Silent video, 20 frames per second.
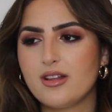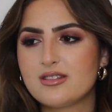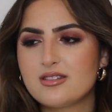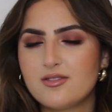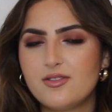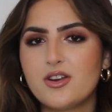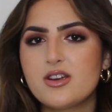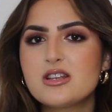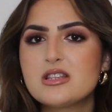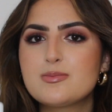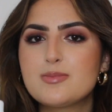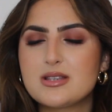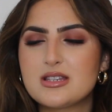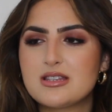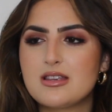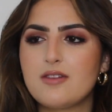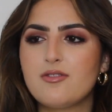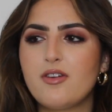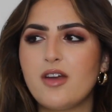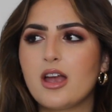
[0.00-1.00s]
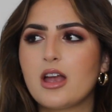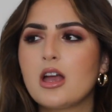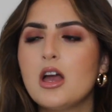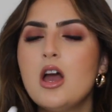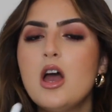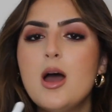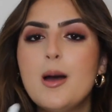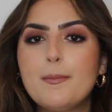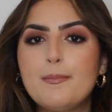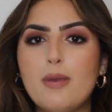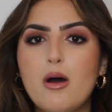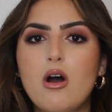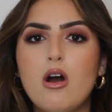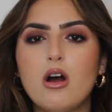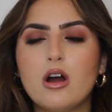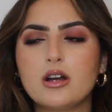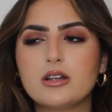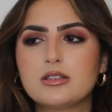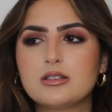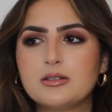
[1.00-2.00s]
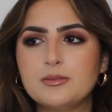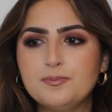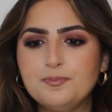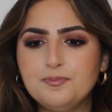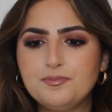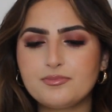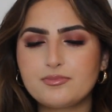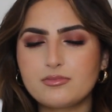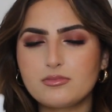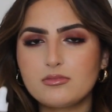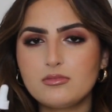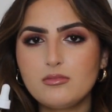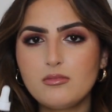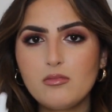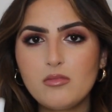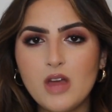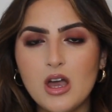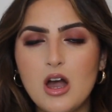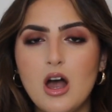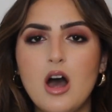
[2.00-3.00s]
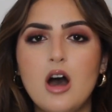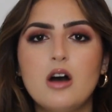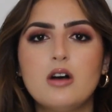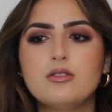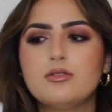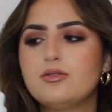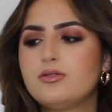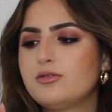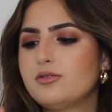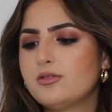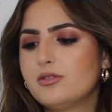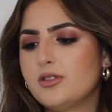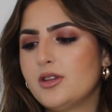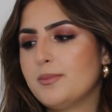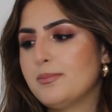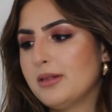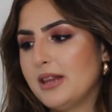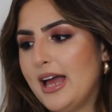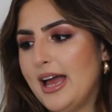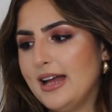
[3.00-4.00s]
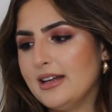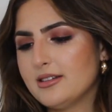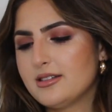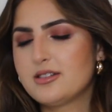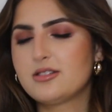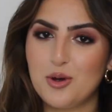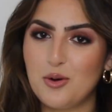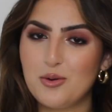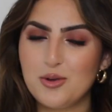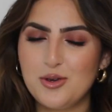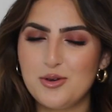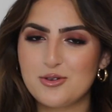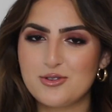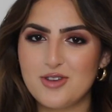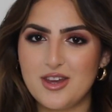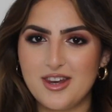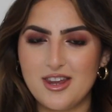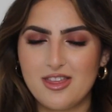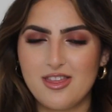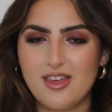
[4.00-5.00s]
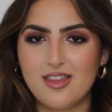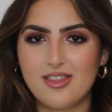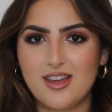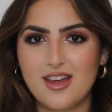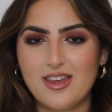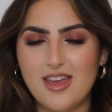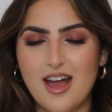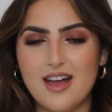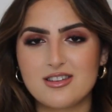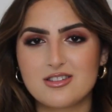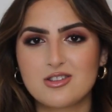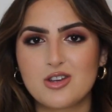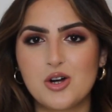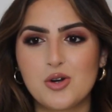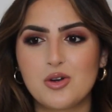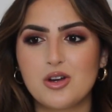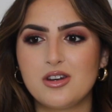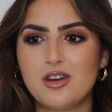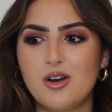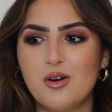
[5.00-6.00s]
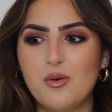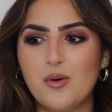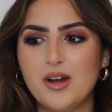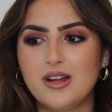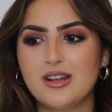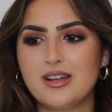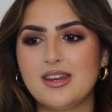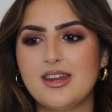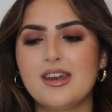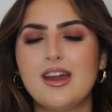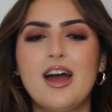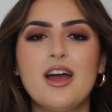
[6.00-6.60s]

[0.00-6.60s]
It's a very specific part of the plant. Don't use anything that has coconut oil in it.